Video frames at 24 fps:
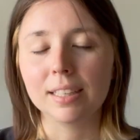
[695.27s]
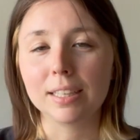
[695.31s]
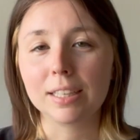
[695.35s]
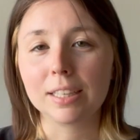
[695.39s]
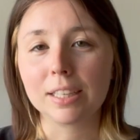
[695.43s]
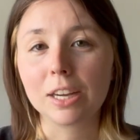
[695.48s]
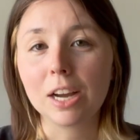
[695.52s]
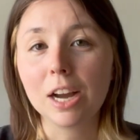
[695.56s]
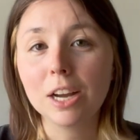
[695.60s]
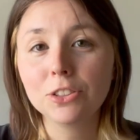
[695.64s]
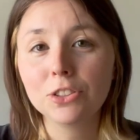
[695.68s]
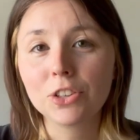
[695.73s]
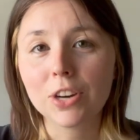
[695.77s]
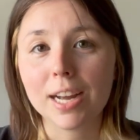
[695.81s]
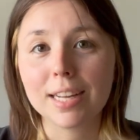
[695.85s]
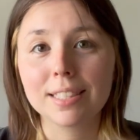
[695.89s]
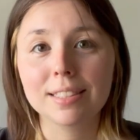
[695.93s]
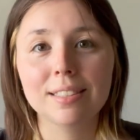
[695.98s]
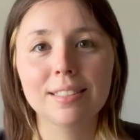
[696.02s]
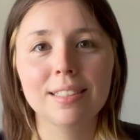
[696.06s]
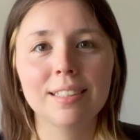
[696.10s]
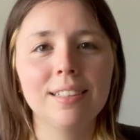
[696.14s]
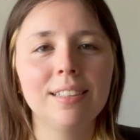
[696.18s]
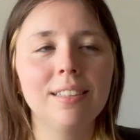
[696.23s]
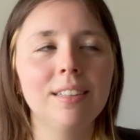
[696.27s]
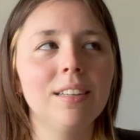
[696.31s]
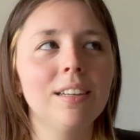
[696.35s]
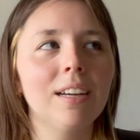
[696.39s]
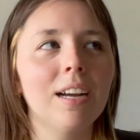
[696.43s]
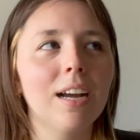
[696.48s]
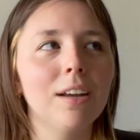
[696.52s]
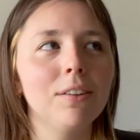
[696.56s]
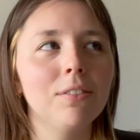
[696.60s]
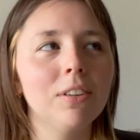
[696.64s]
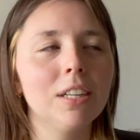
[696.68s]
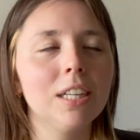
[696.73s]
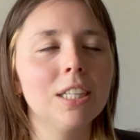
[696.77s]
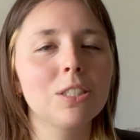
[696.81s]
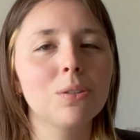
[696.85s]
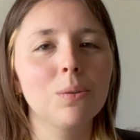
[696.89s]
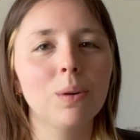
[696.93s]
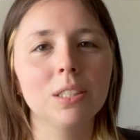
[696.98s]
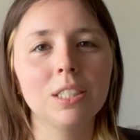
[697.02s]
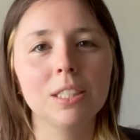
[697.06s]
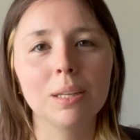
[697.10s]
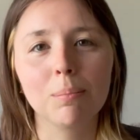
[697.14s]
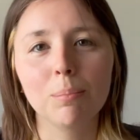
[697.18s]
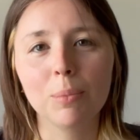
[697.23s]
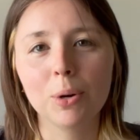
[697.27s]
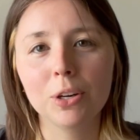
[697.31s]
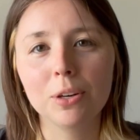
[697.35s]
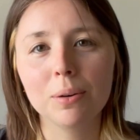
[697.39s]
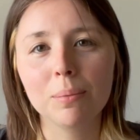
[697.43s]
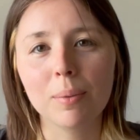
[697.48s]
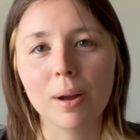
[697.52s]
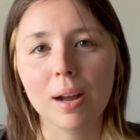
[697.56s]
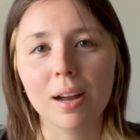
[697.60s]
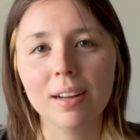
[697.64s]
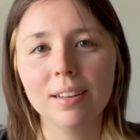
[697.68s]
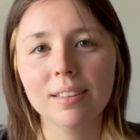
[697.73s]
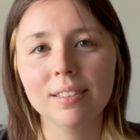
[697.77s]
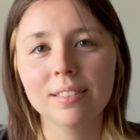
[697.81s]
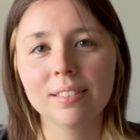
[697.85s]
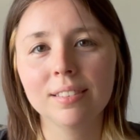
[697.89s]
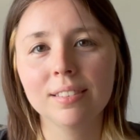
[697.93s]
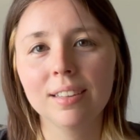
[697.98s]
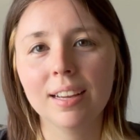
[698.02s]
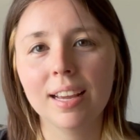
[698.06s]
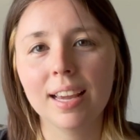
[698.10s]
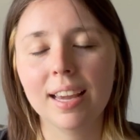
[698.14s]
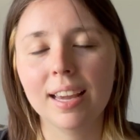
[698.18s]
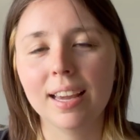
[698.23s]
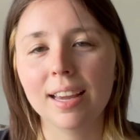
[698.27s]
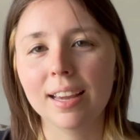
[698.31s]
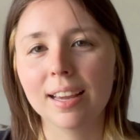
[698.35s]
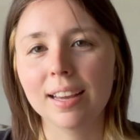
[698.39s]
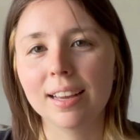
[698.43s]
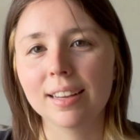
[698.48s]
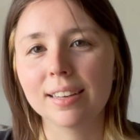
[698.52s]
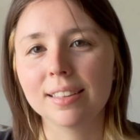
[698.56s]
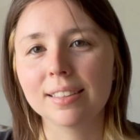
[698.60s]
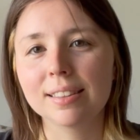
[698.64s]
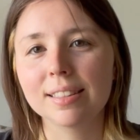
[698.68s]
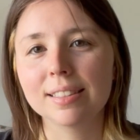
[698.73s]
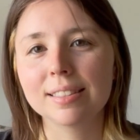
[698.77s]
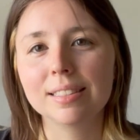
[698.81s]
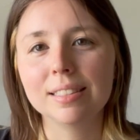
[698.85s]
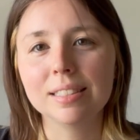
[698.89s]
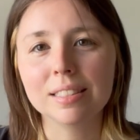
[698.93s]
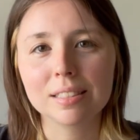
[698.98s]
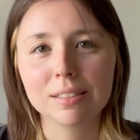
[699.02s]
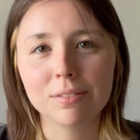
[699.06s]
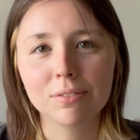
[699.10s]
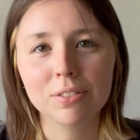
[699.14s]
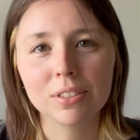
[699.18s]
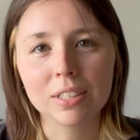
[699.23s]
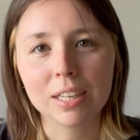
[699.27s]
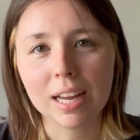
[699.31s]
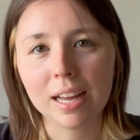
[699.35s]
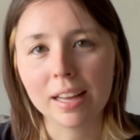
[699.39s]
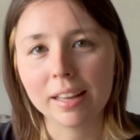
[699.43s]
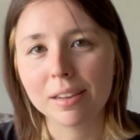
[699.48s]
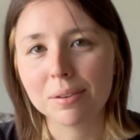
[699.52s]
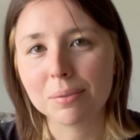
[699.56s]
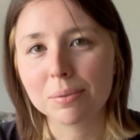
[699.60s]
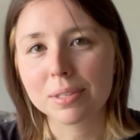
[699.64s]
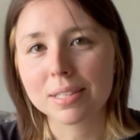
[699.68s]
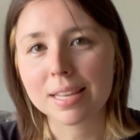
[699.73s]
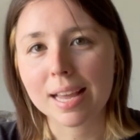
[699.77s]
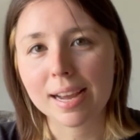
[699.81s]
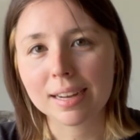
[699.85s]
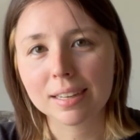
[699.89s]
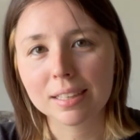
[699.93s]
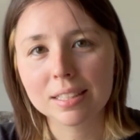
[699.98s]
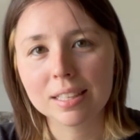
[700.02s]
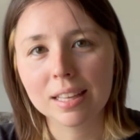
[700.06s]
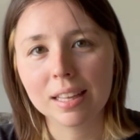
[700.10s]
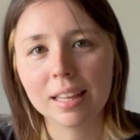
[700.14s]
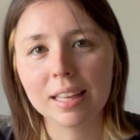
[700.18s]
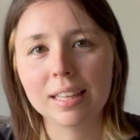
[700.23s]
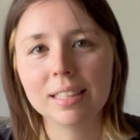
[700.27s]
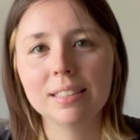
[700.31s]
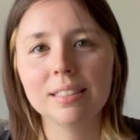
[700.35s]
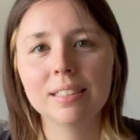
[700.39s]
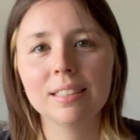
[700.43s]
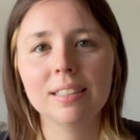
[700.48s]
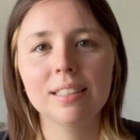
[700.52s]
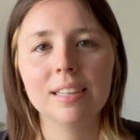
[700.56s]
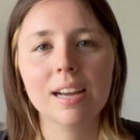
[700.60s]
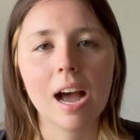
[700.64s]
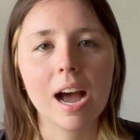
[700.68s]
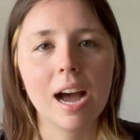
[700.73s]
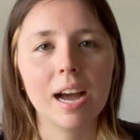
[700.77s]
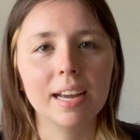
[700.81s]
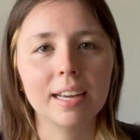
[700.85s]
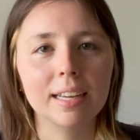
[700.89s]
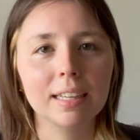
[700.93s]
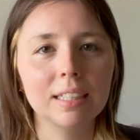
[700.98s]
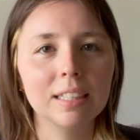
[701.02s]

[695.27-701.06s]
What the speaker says: In contrast, I finished watching Murderbot, and the season finale was excellent. I